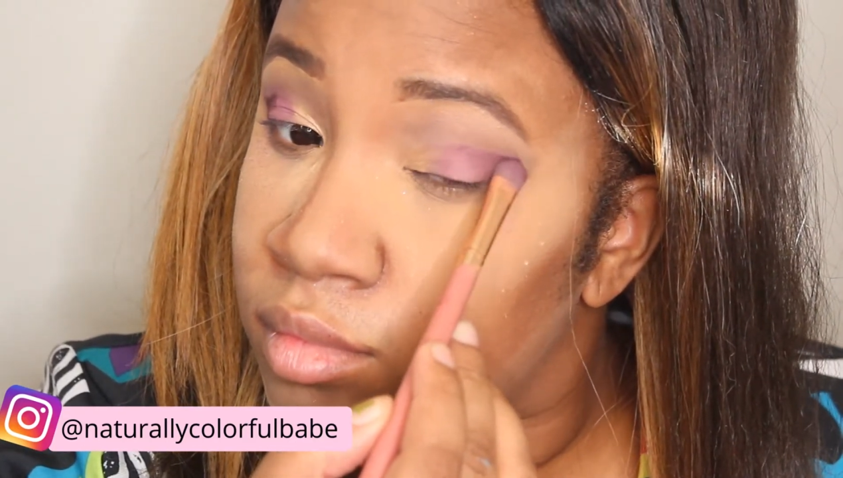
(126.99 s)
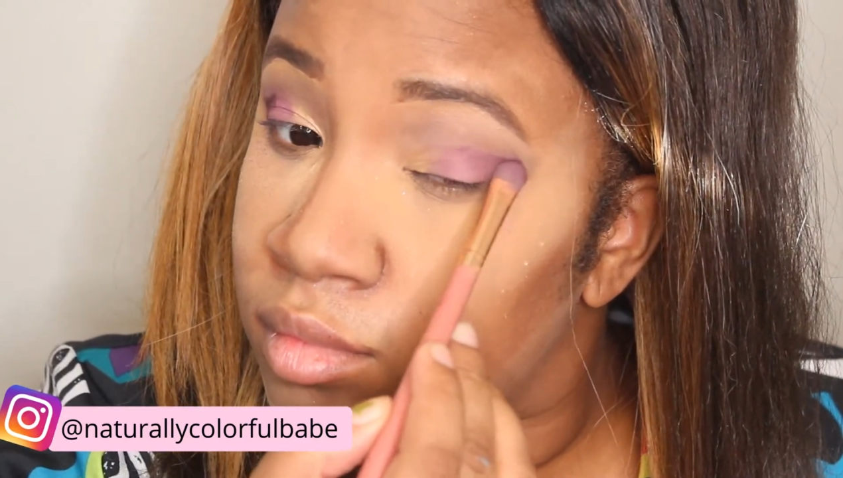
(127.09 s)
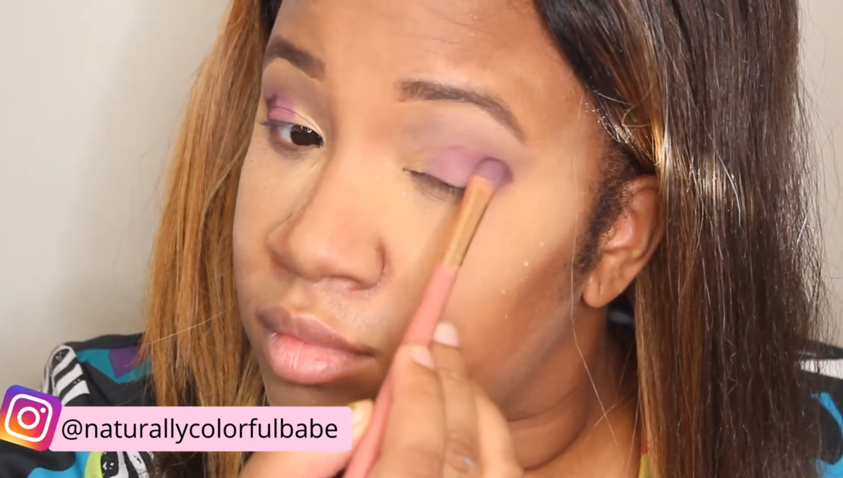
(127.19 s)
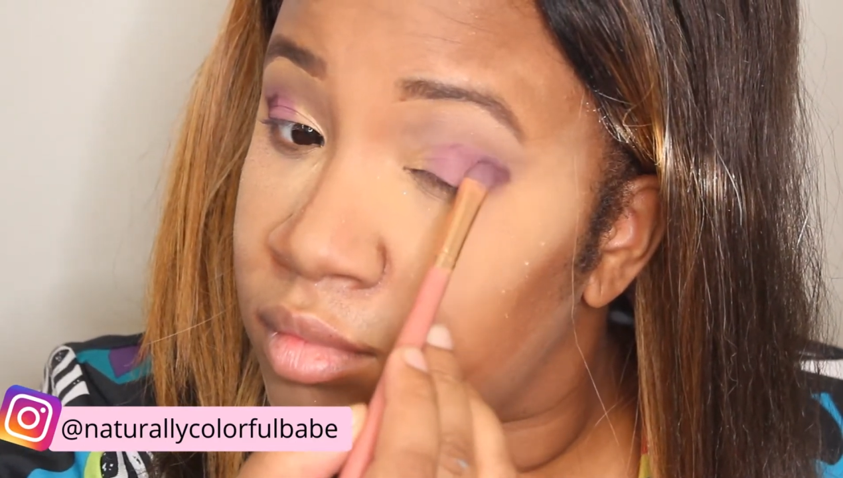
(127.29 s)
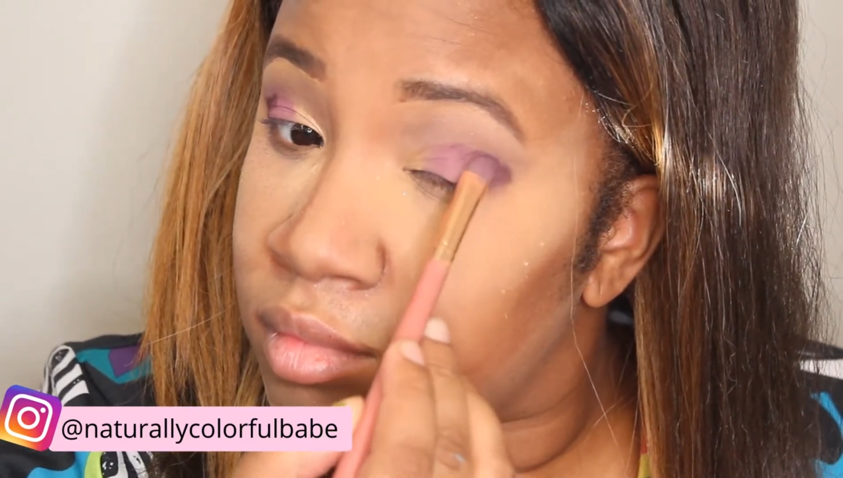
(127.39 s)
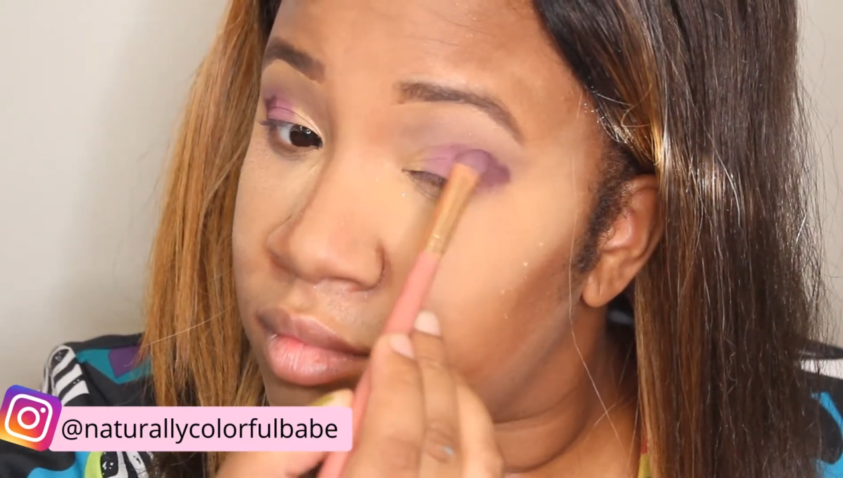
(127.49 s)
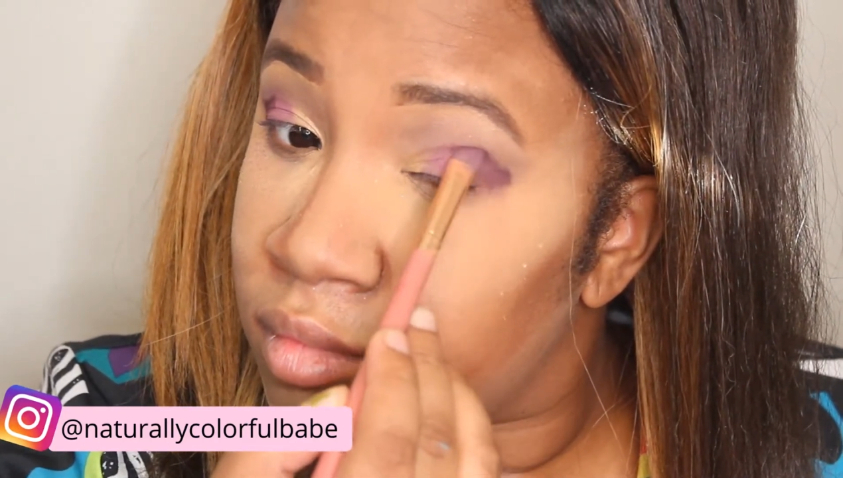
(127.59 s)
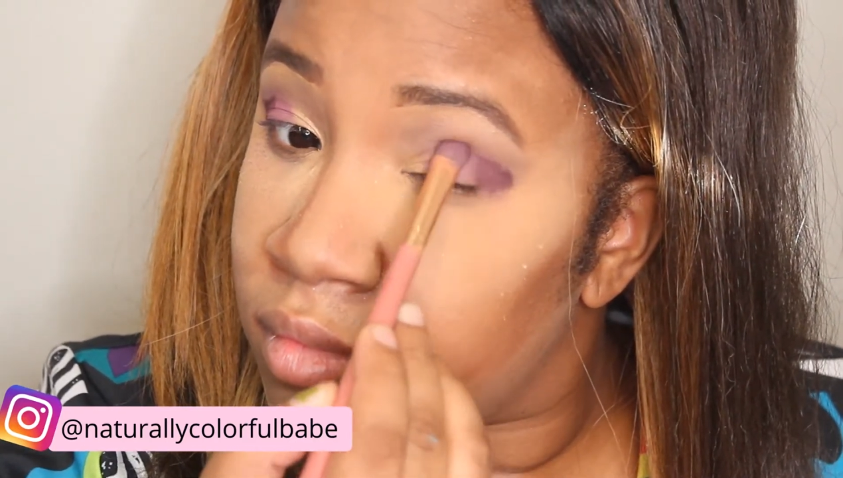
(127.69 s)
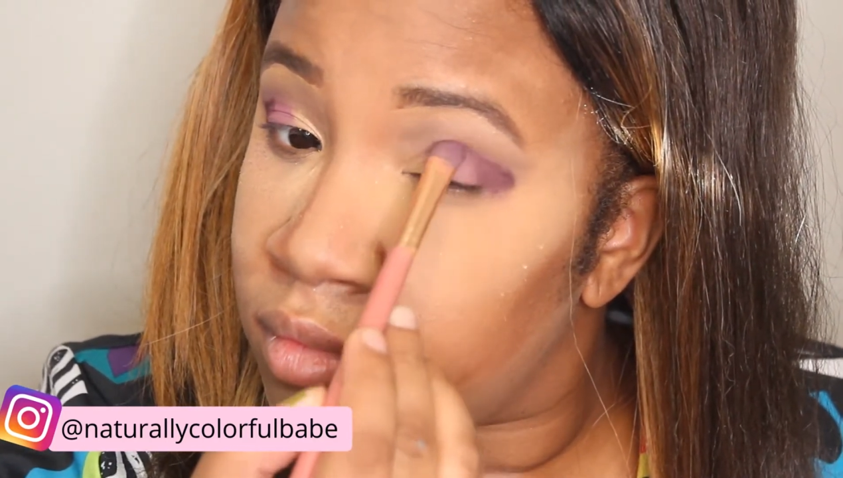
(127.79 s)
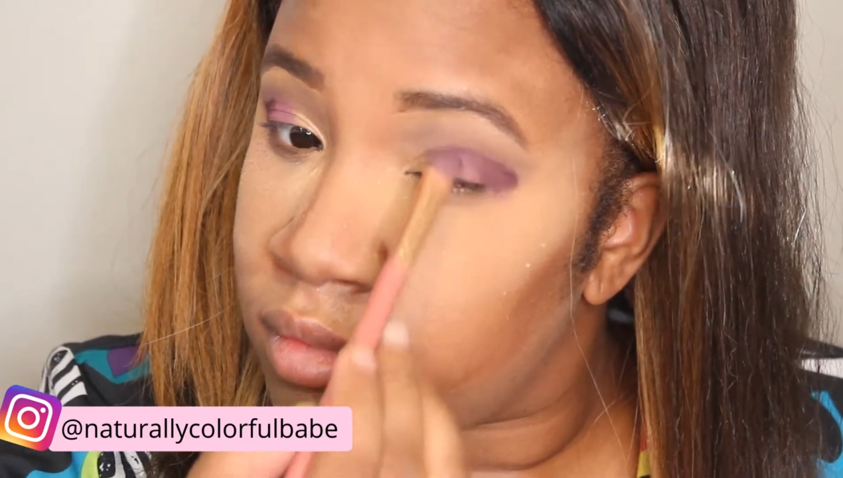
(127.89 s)

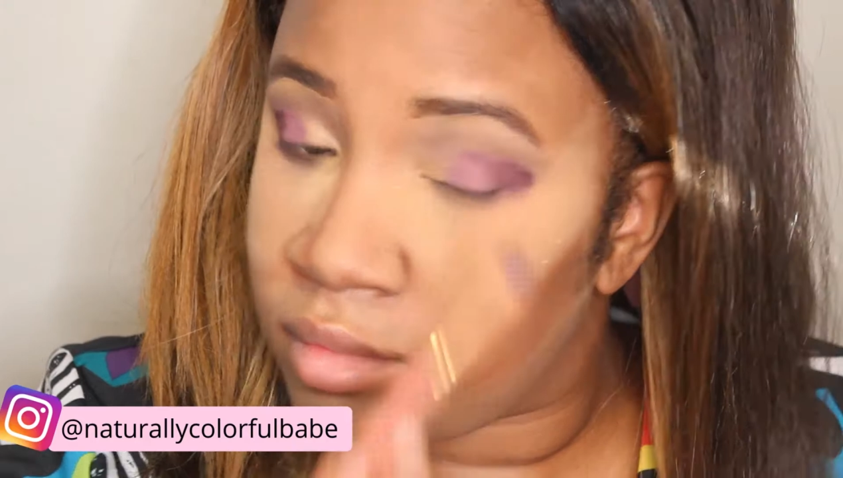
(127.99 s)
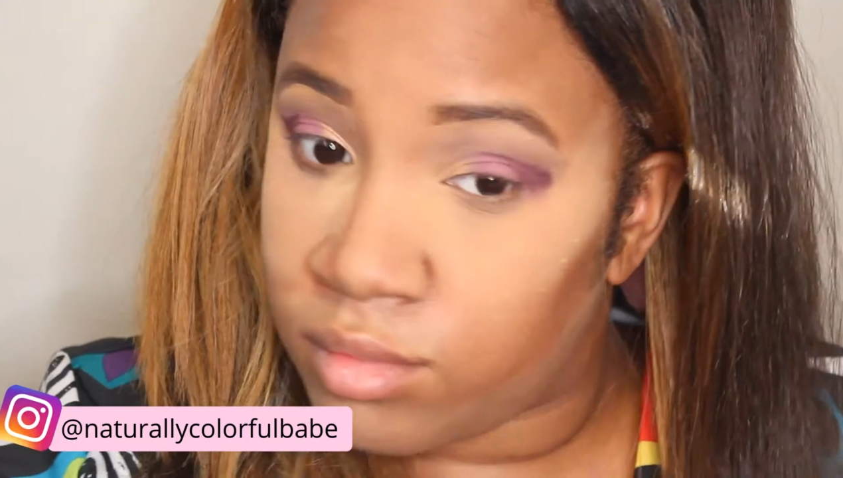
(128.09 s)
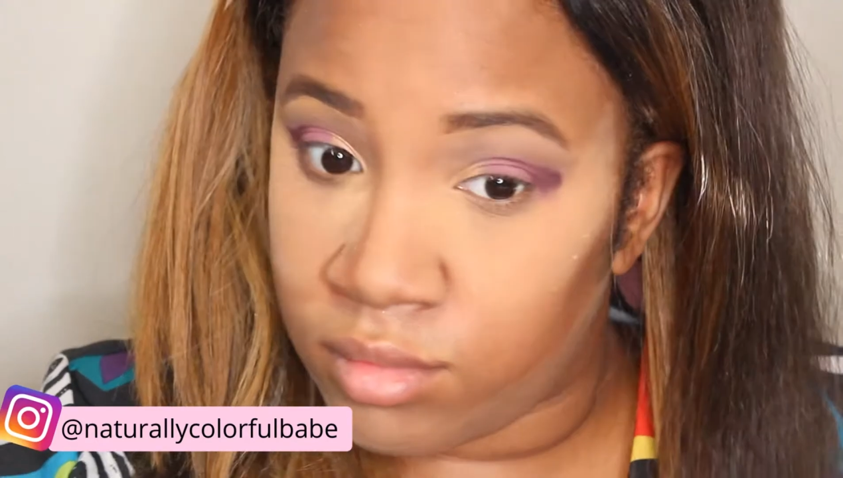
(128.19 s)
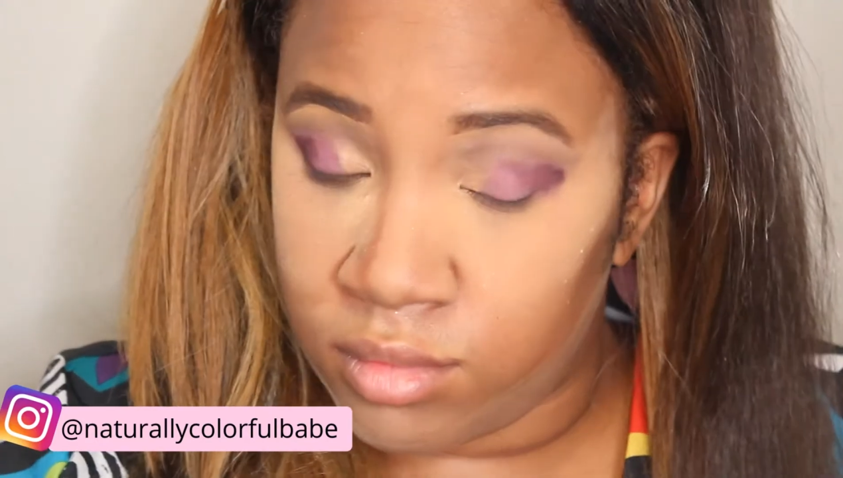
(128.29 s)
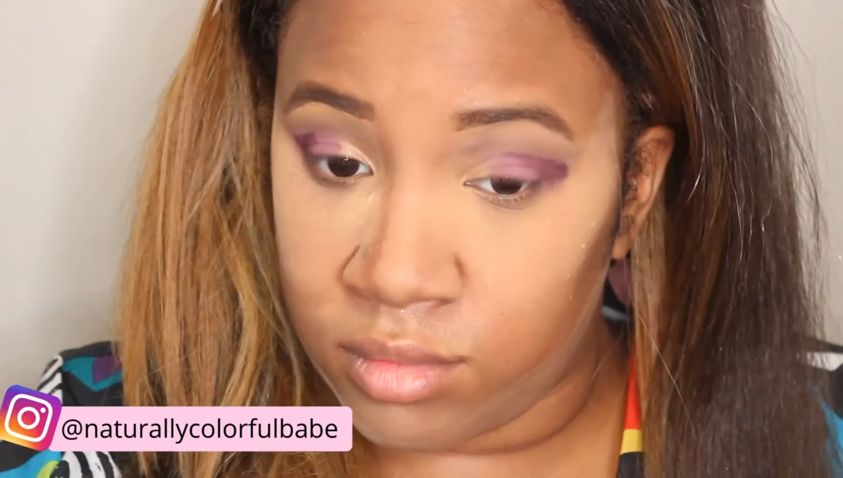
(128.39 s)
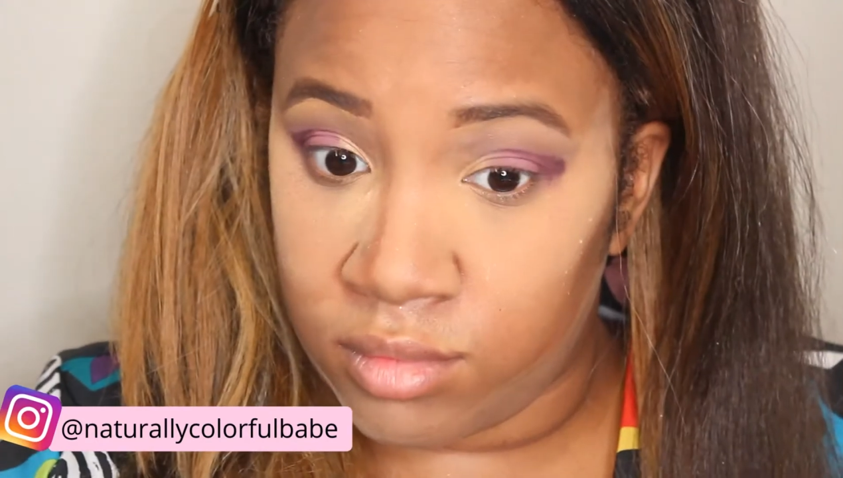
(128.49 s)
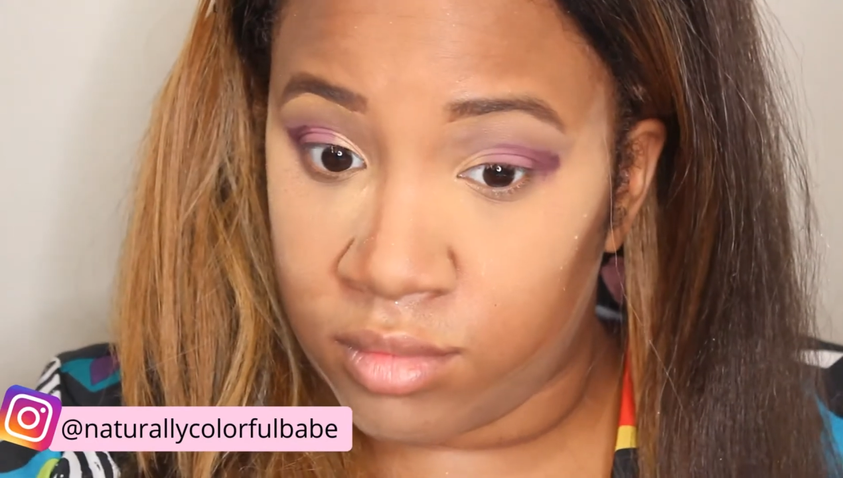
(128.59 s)
my outer corner.